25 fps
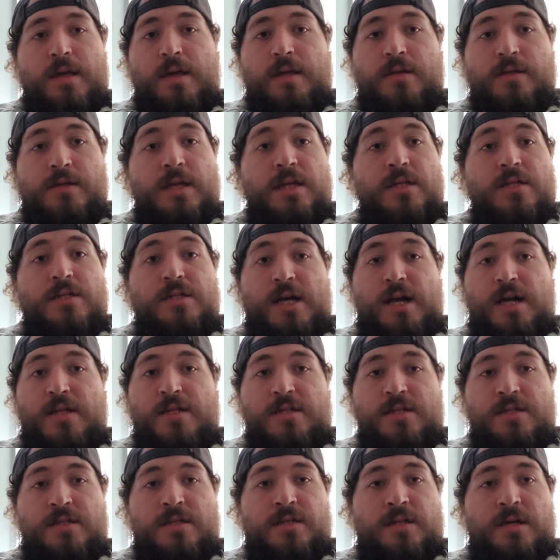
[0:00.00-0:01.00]
Lane
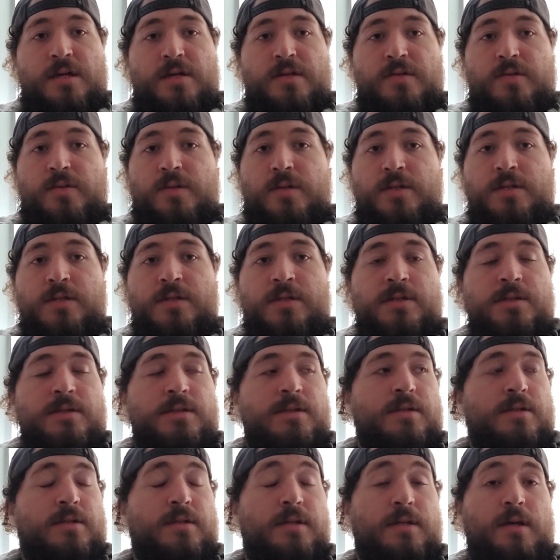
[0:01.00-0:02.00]
Johnson's another one.
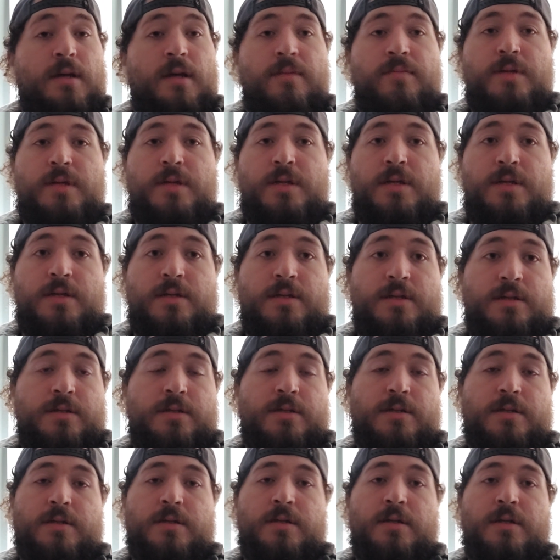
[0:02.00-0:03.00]
I mean,
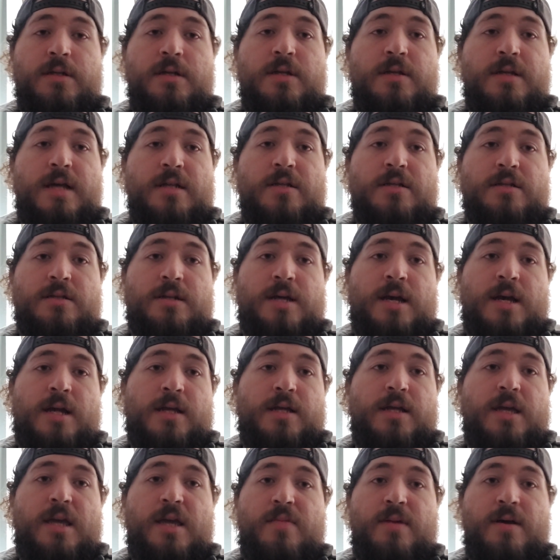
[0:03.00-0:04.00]
that kind of
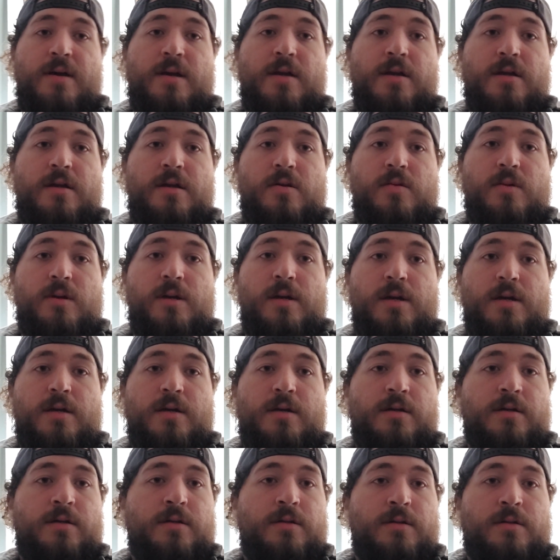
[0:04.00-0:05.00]
came out of nowhere.
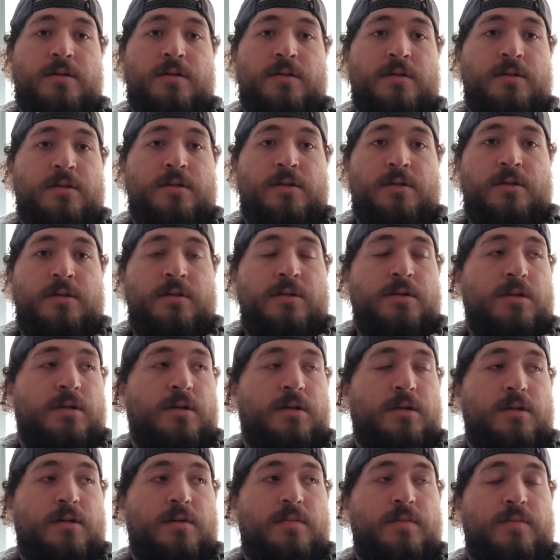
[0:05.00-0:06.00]

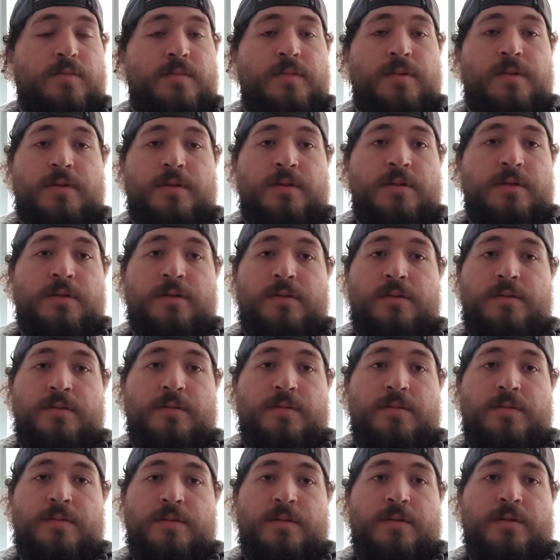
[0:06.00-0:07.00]
Um,
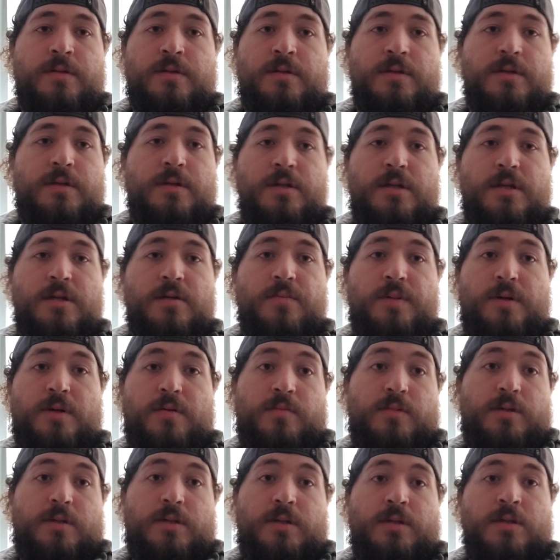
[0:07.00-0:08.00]
but
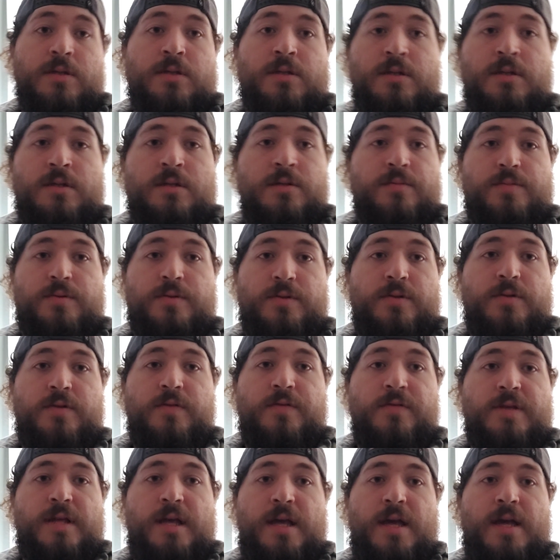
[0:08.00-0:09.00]
we
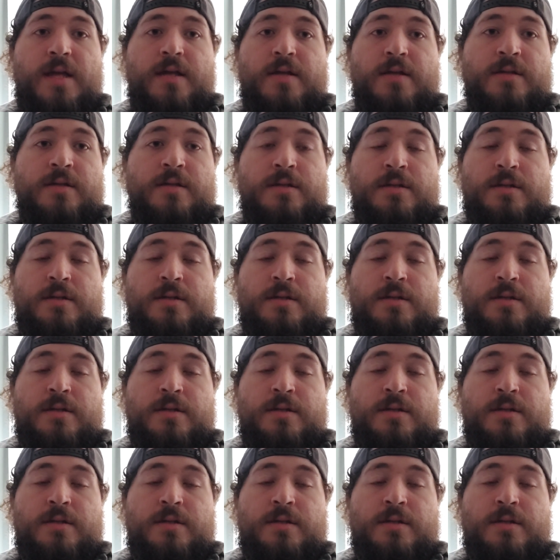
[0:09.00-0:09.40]
proved that